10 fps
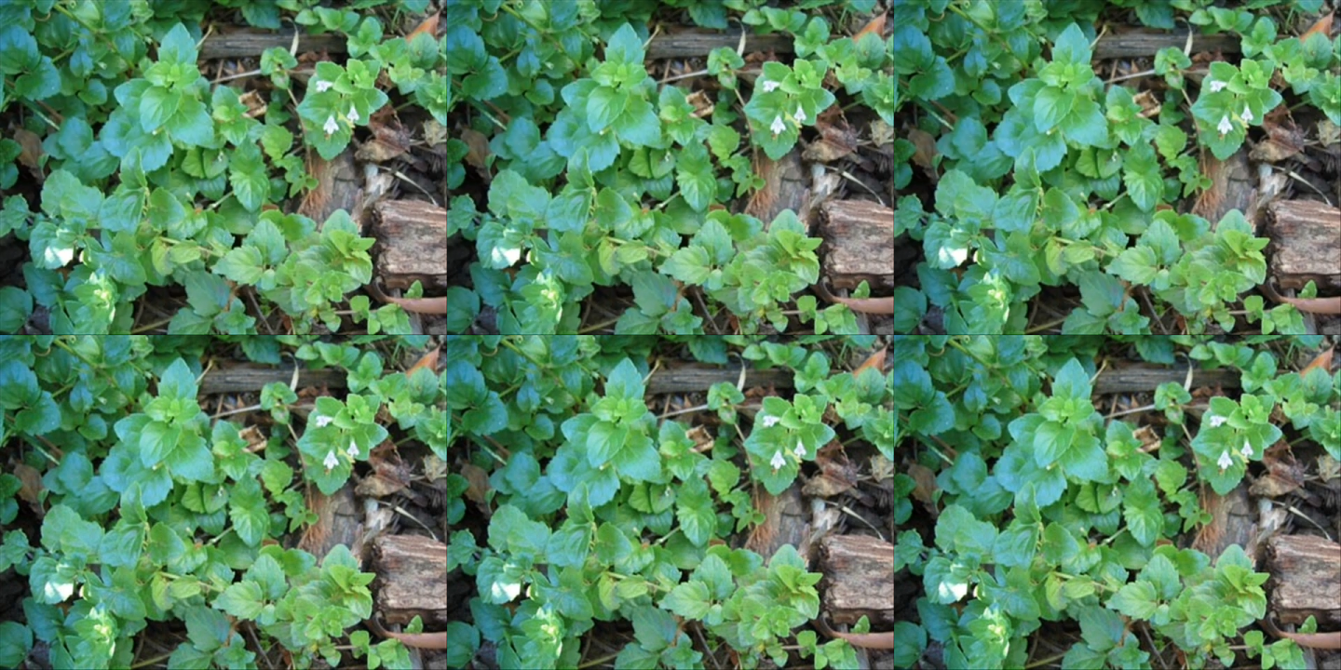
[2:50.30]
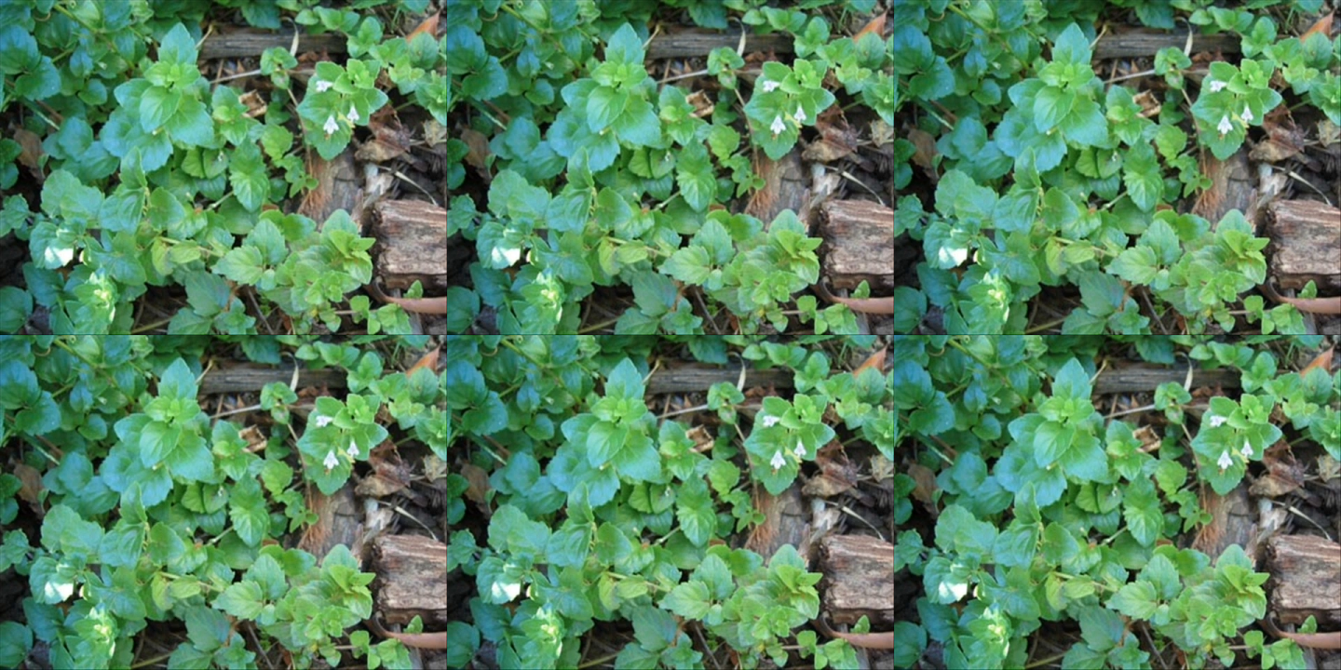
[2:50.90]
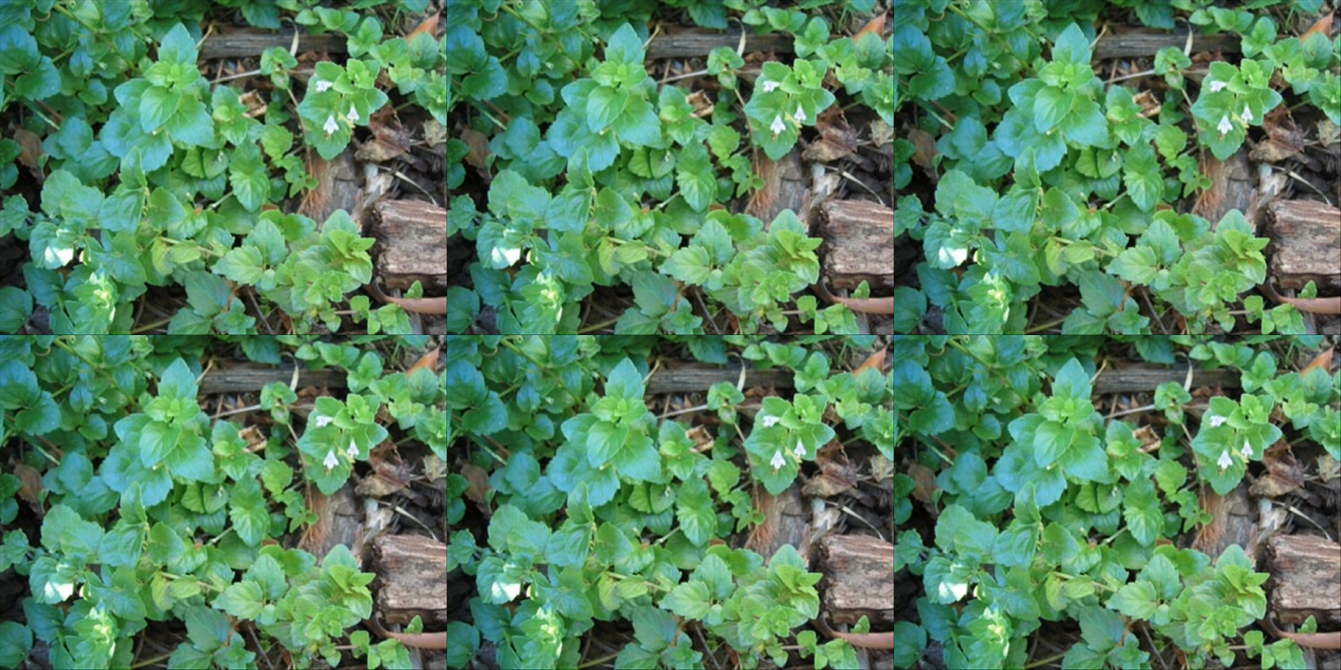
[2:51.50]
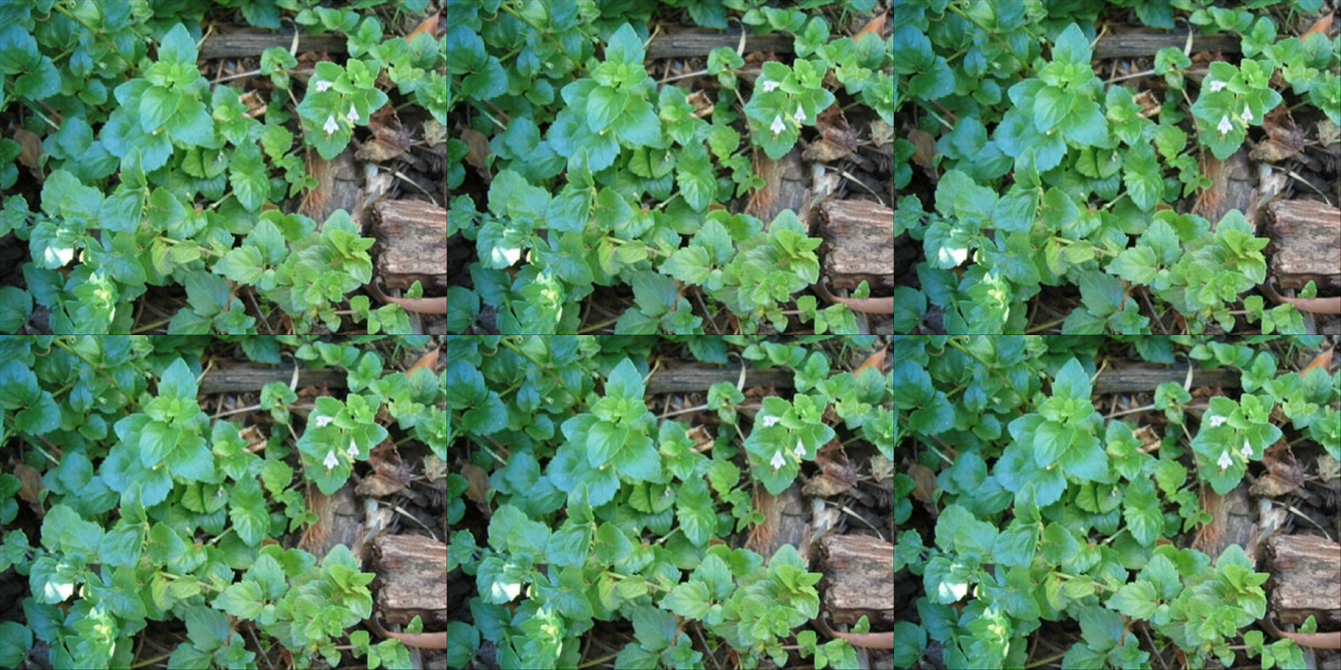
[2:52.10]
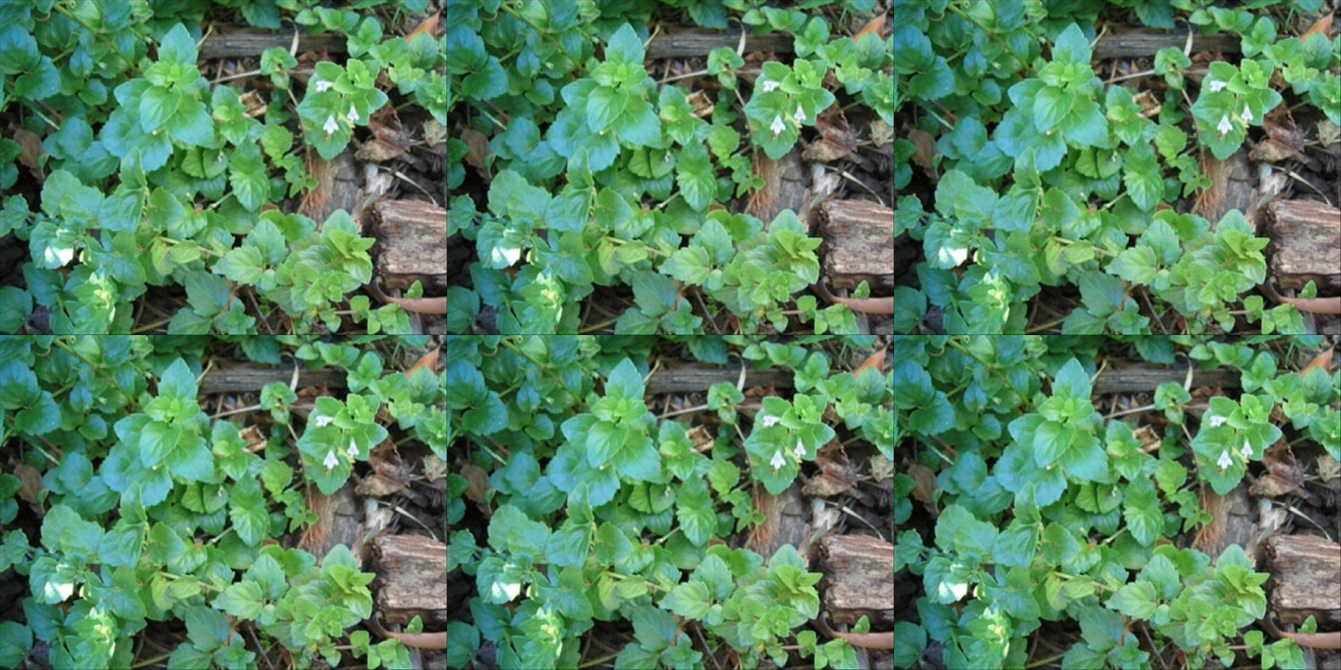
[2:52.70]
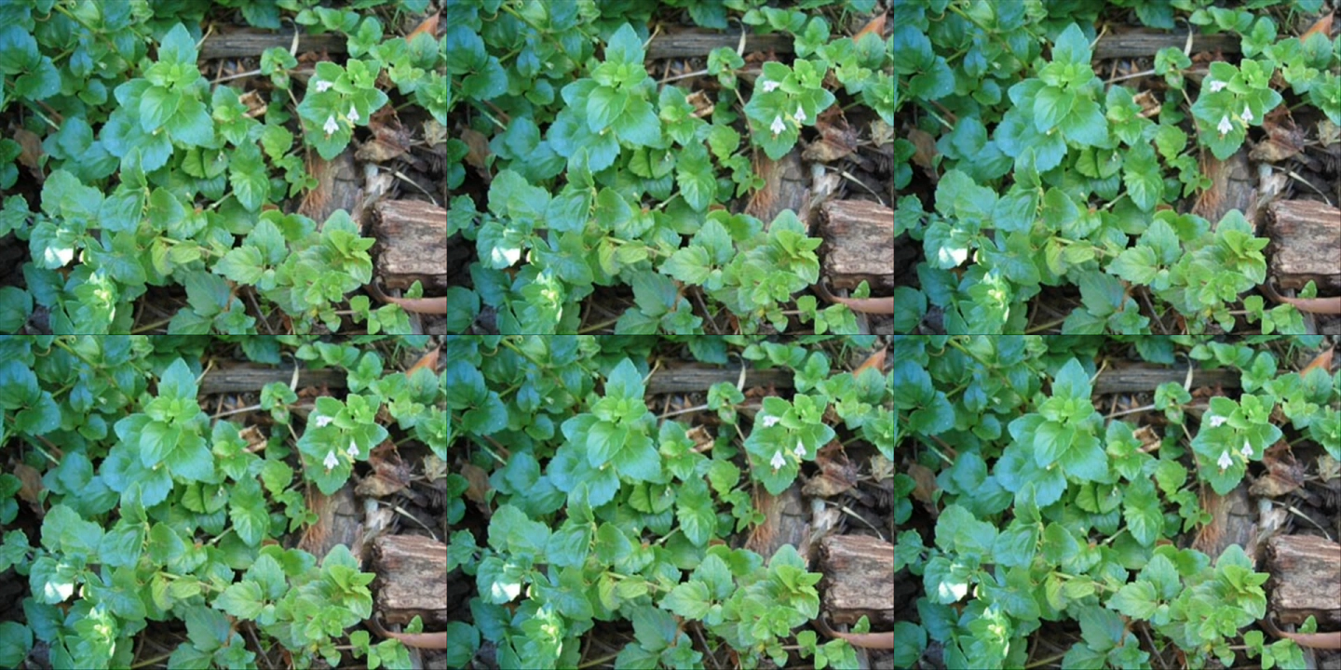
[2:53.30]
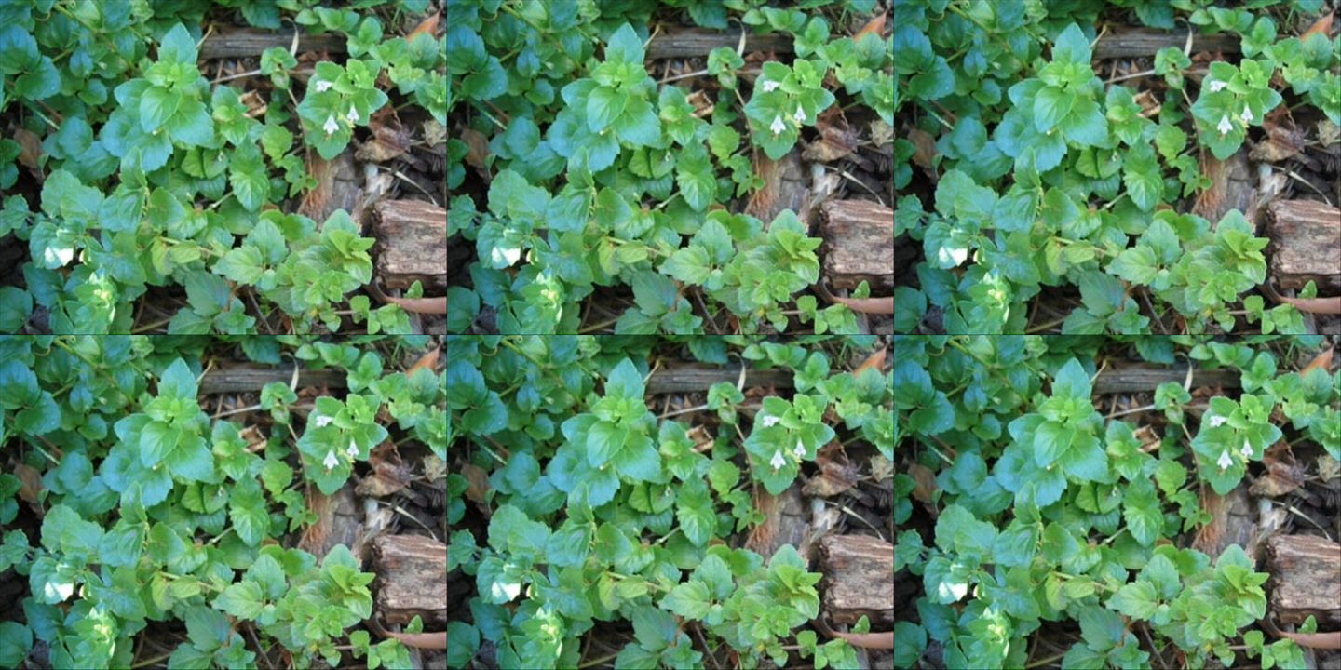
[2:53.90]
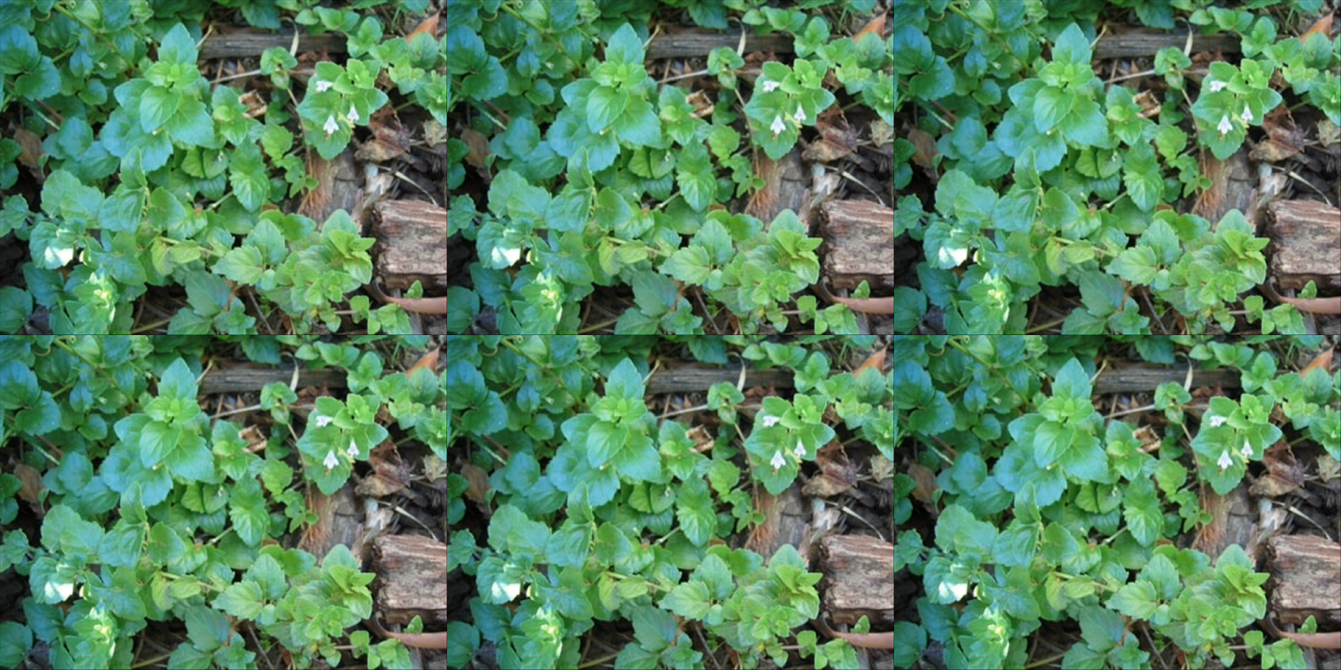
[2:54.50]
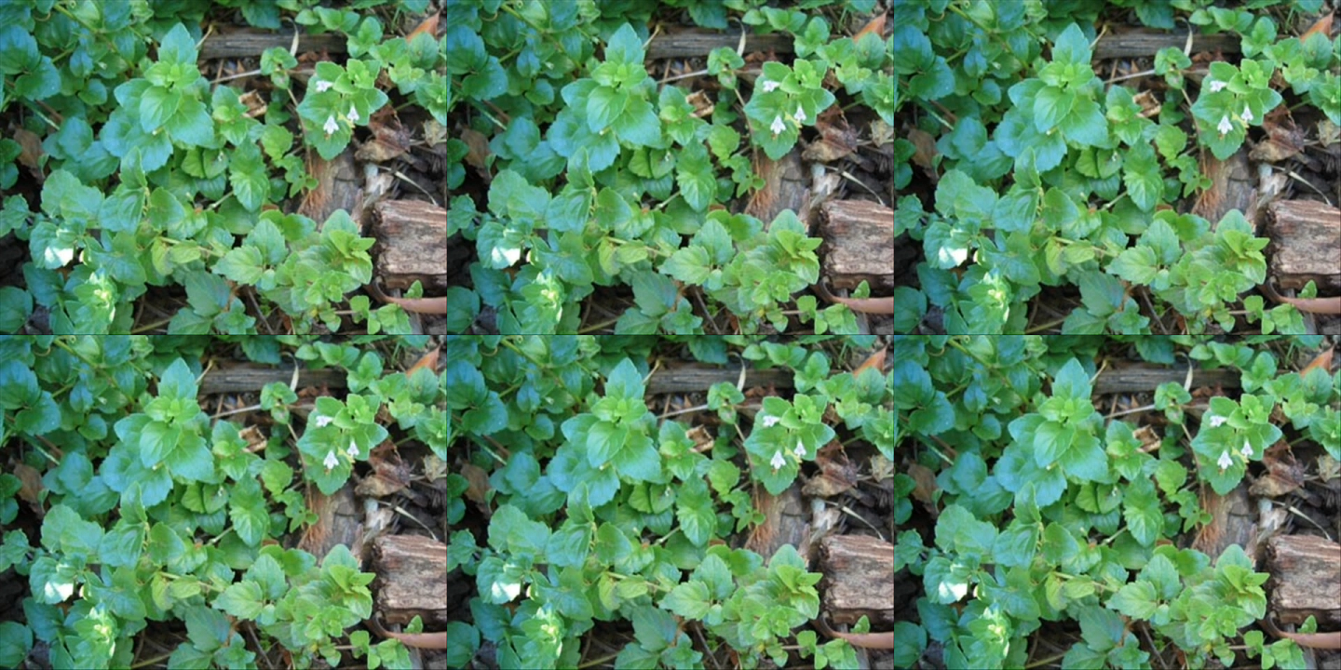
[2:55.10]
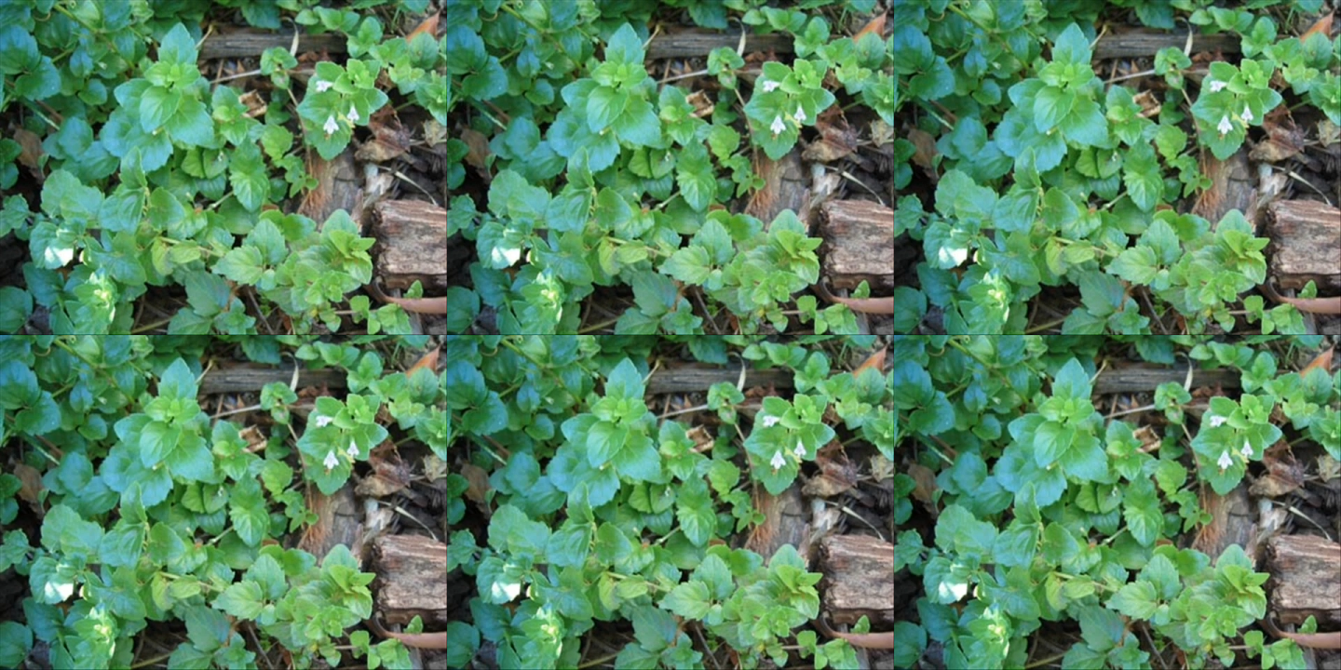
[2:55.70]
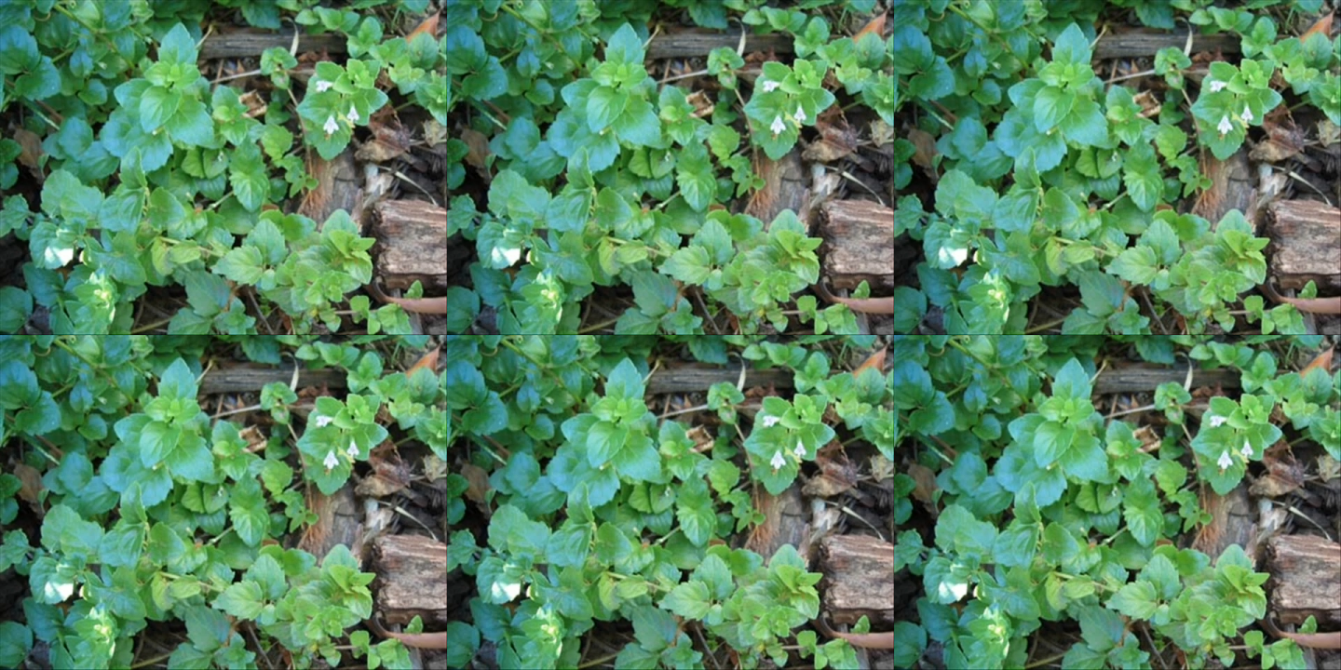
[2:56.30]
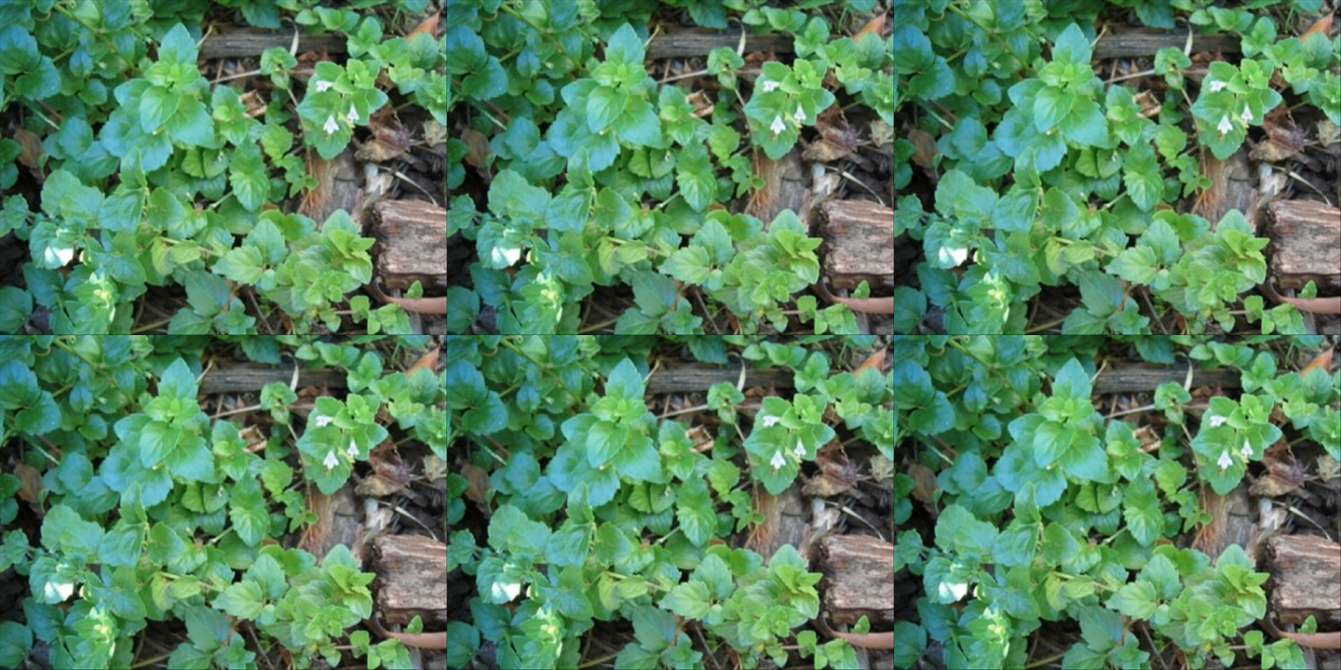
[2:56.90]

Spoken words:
Nobody's mouth can be seen.